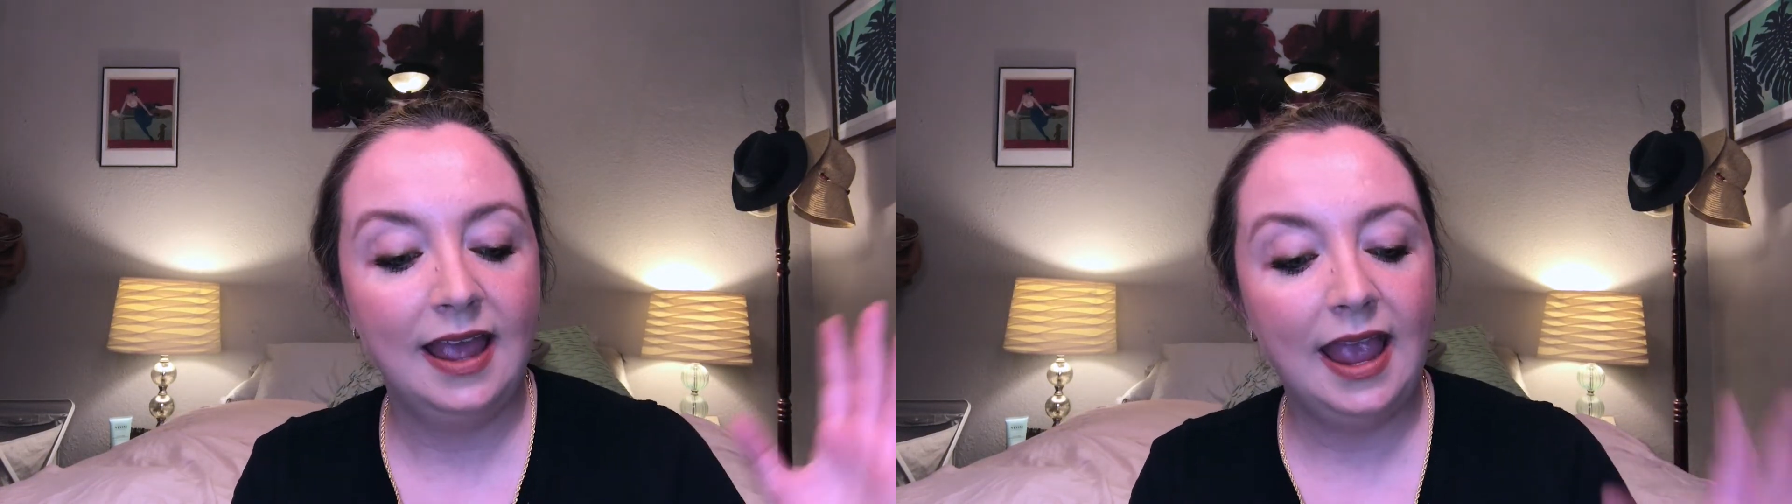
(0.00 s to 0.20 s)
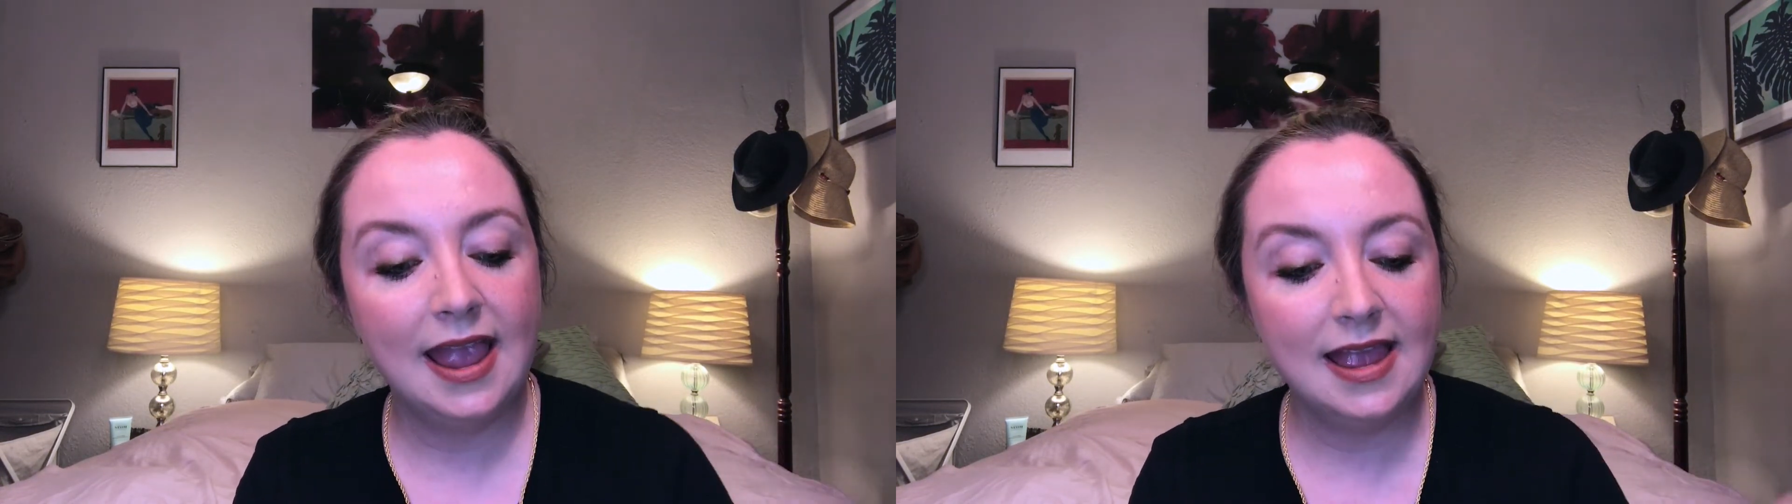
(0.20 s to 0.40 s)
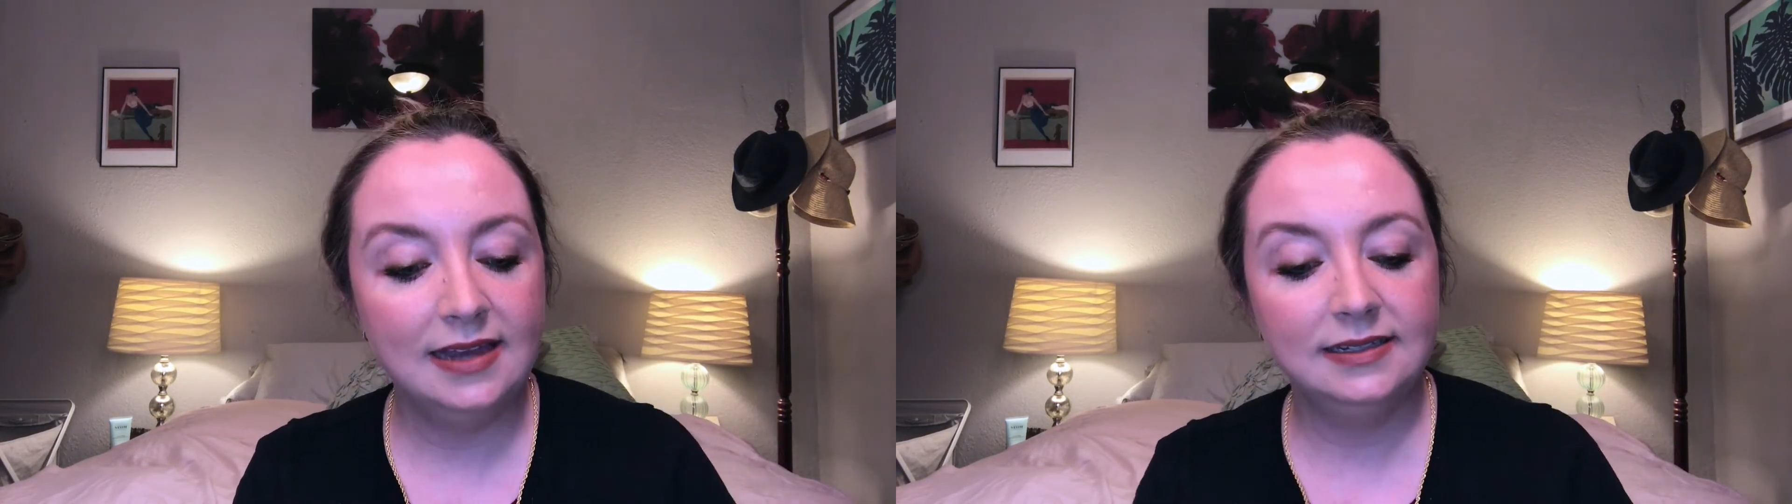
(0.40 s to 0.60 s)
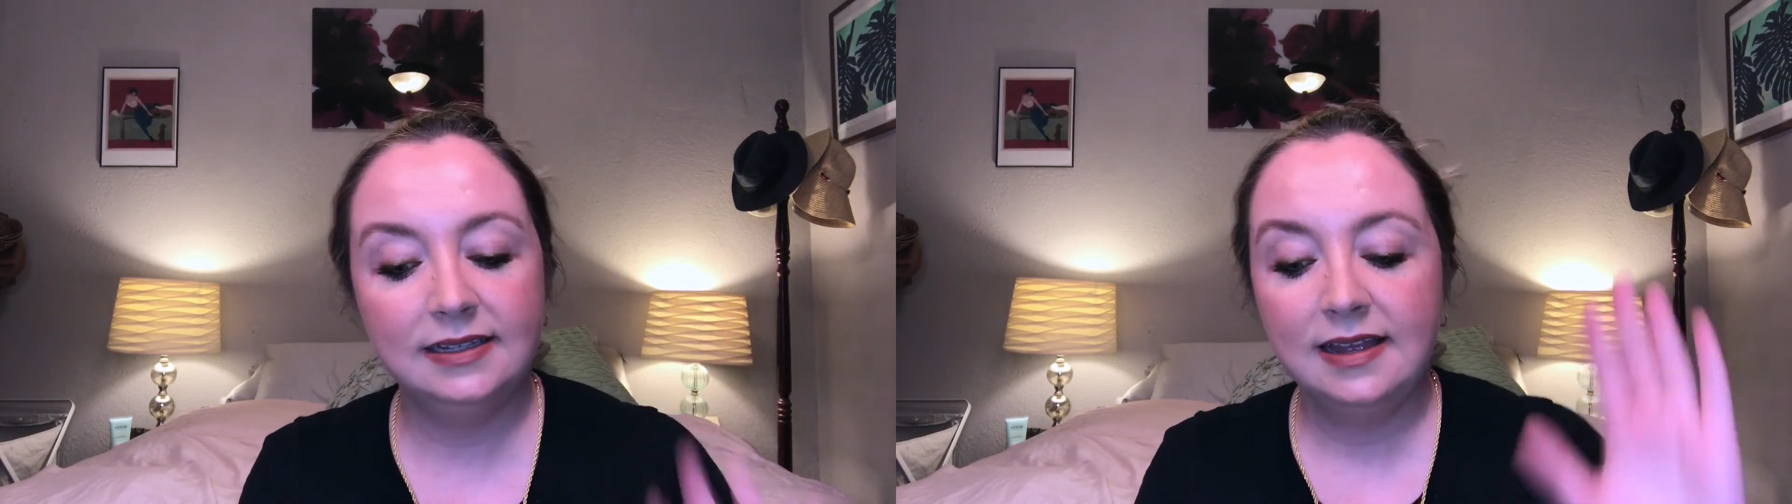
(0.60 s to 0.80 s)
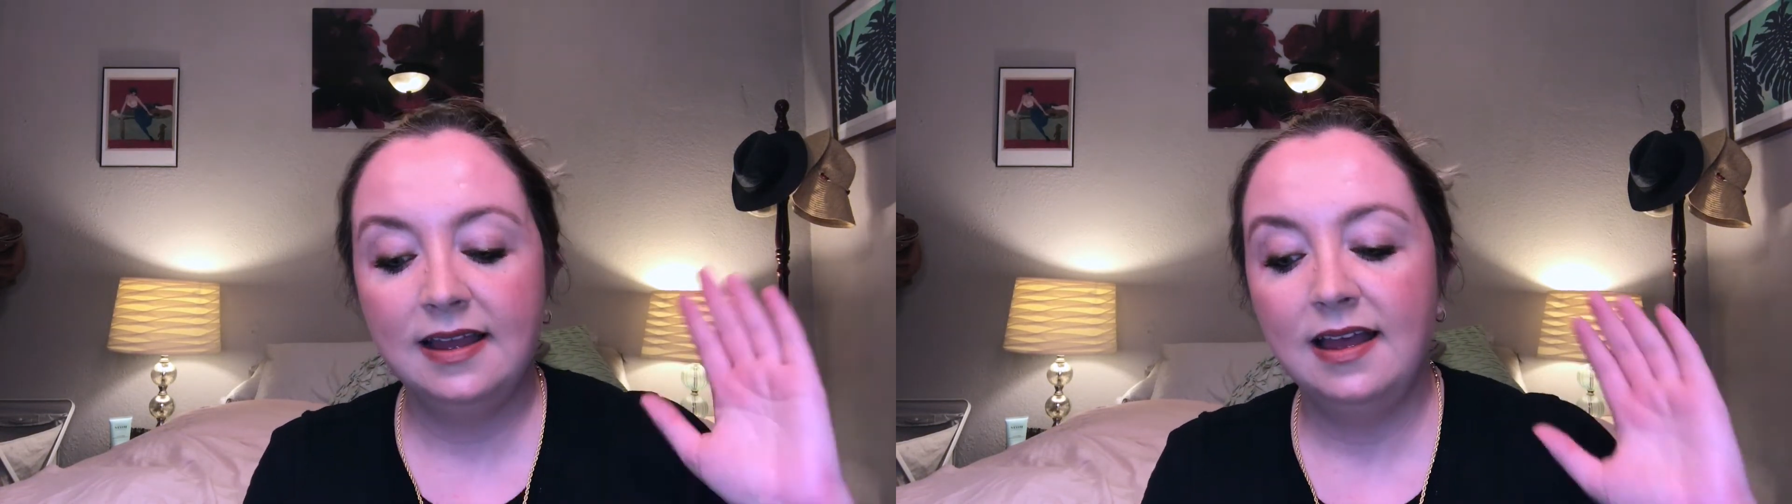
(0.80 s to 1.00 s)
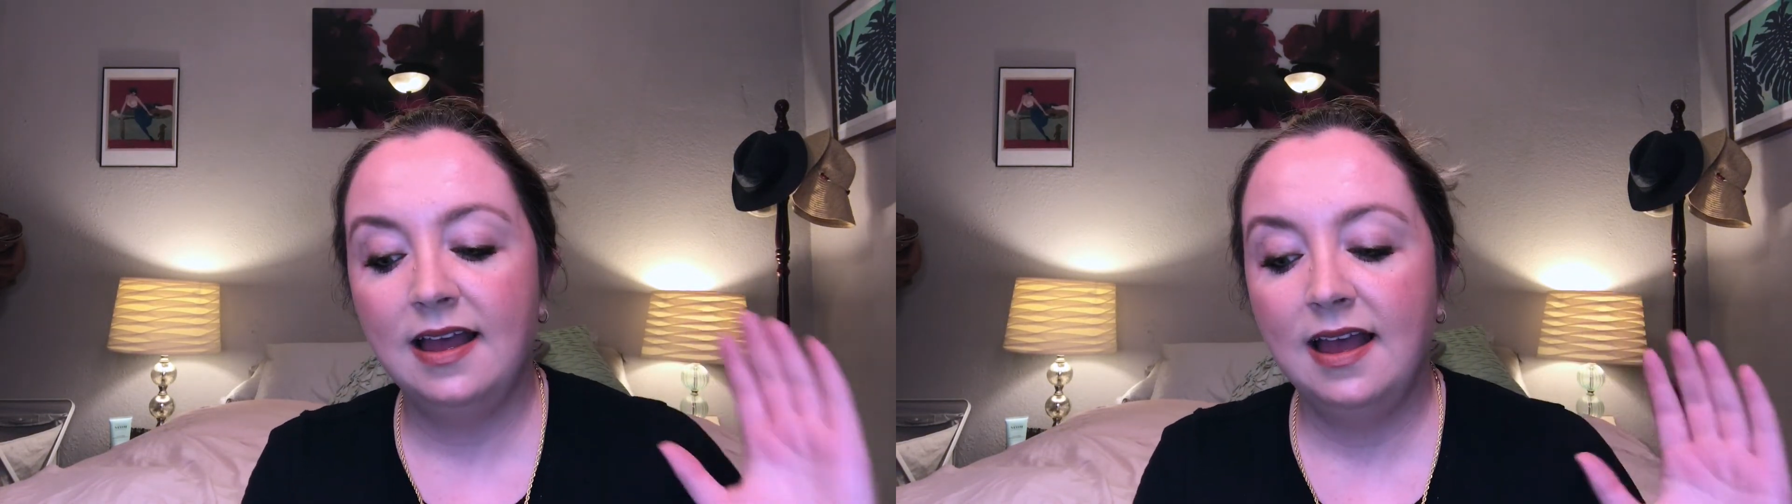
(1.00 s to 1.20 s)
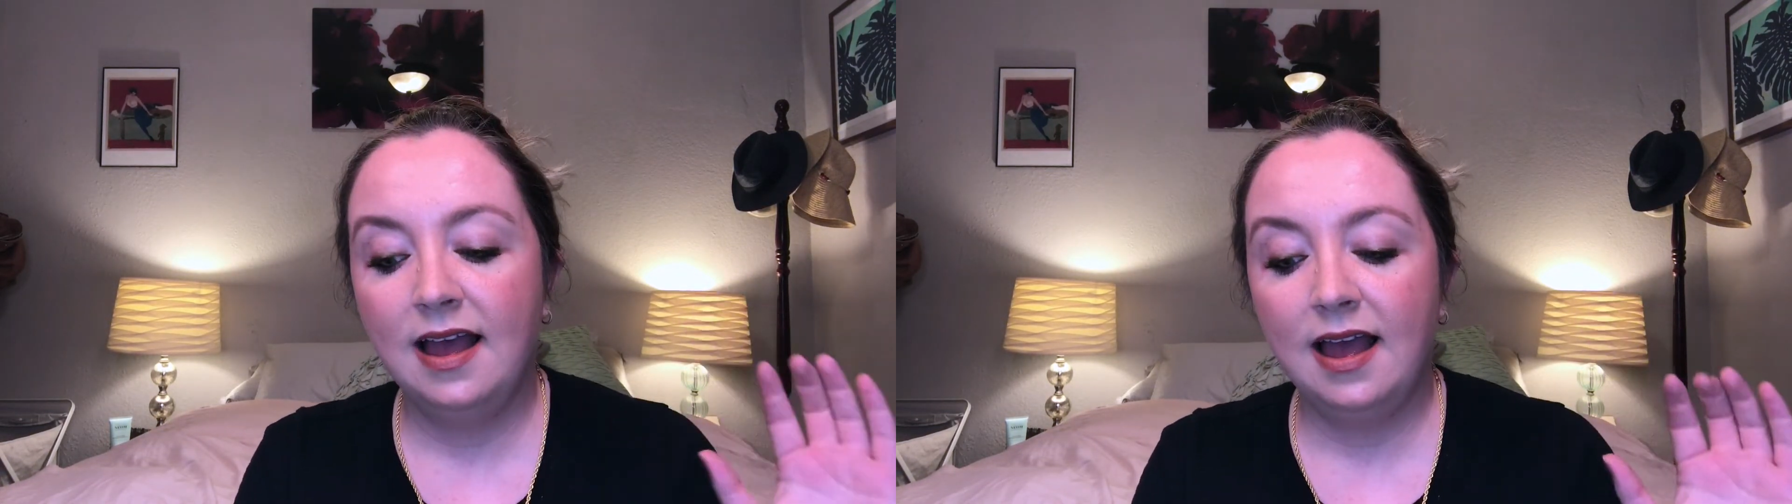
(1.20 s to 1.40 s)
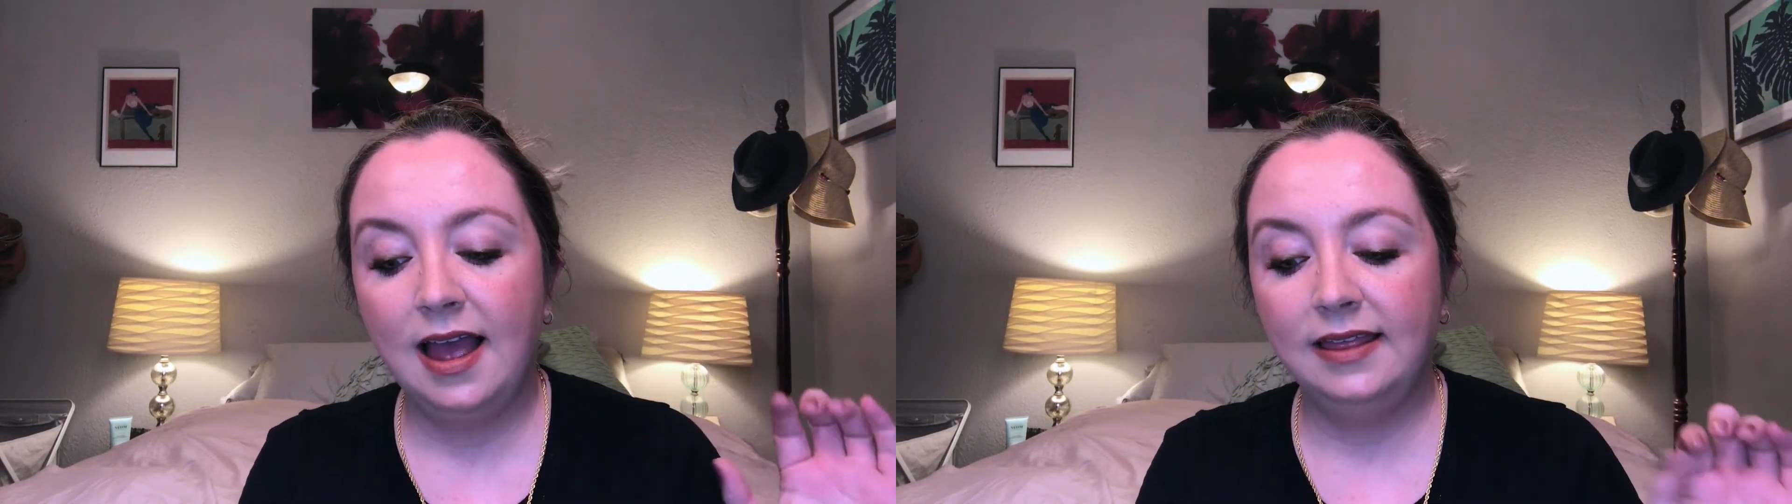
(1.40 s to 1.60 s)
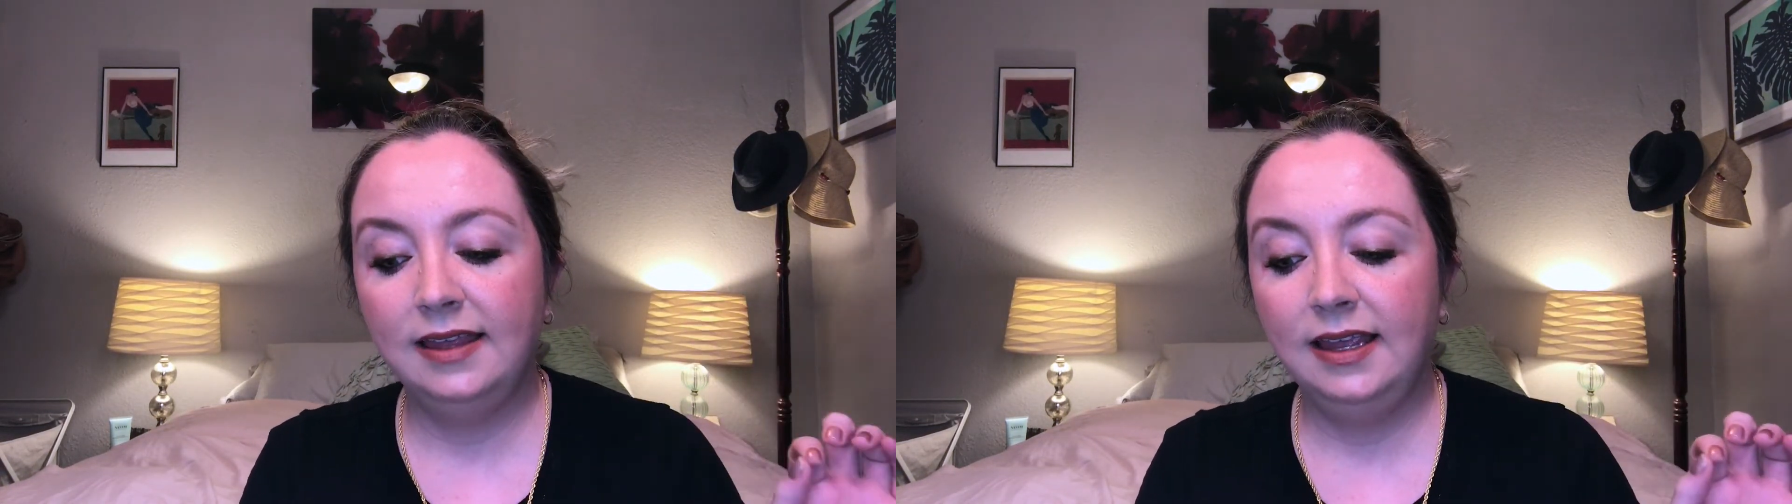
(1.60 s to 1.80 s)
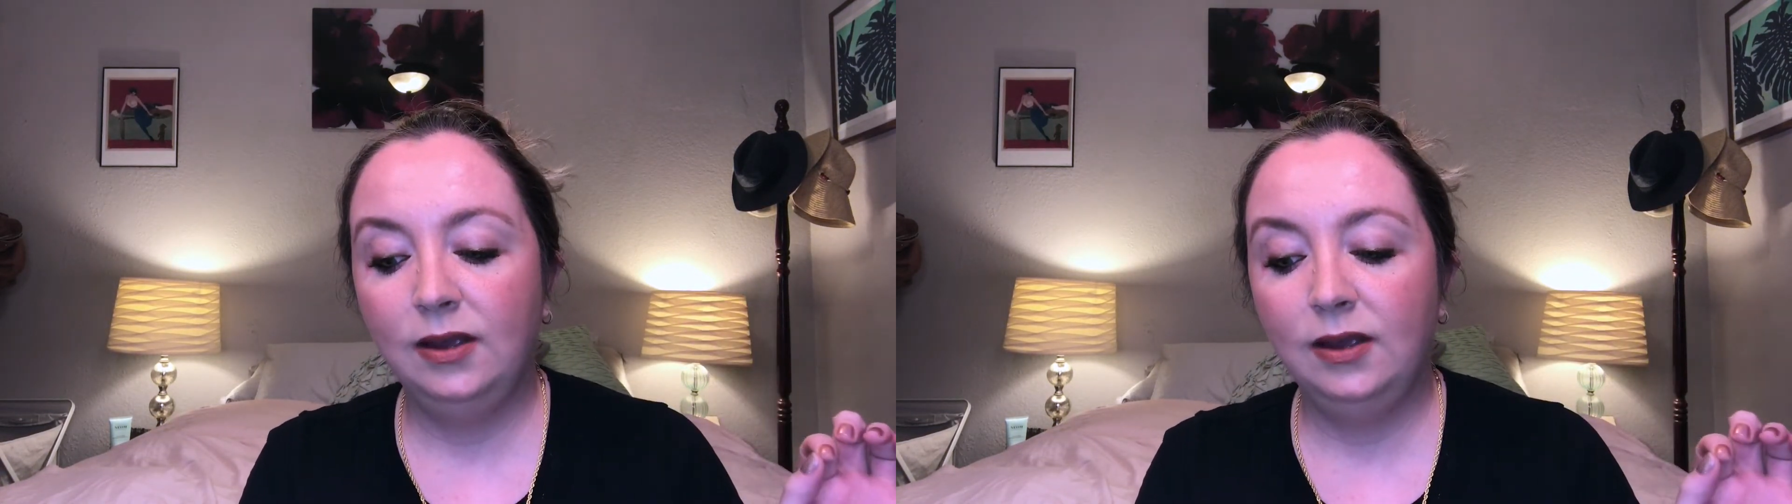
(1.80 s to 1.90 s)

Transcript: And I think